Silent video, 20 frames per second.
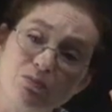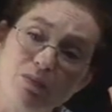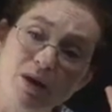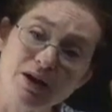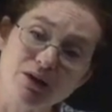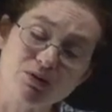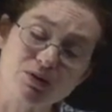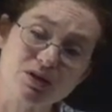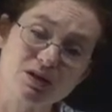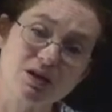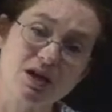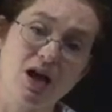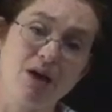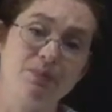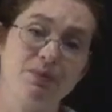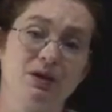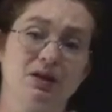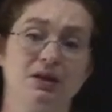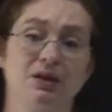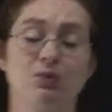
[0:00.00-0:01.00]

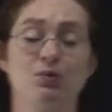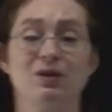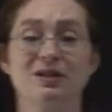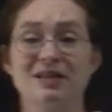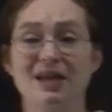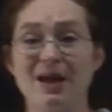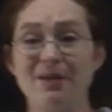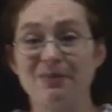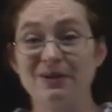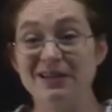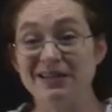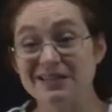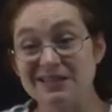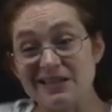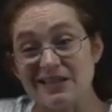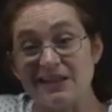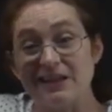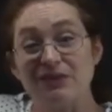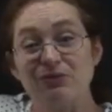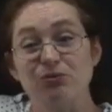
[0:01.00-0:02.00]
microscopically, what's happening is
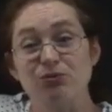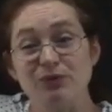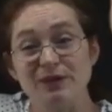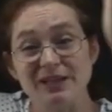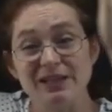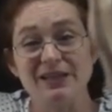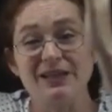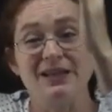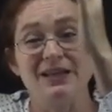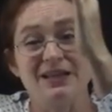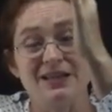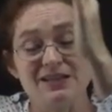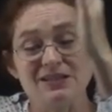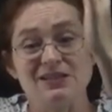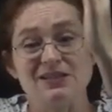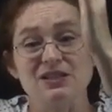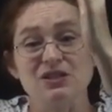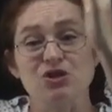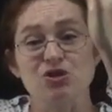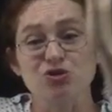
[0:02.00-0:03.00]
that it really
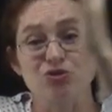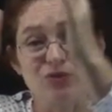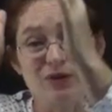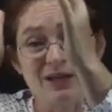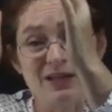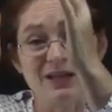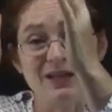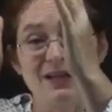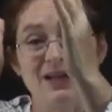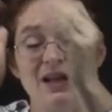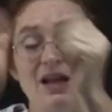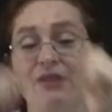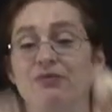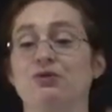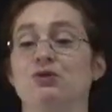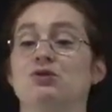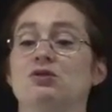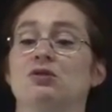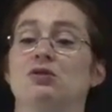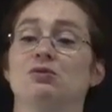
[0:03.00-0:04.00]
is shrinking
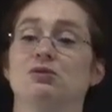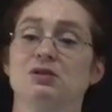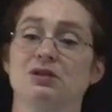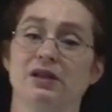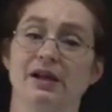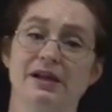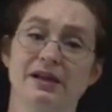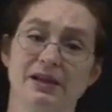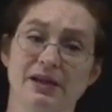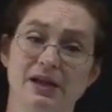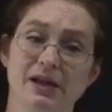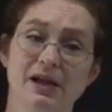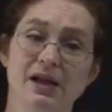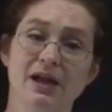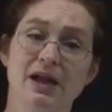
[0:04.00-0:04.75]
ever so slightly,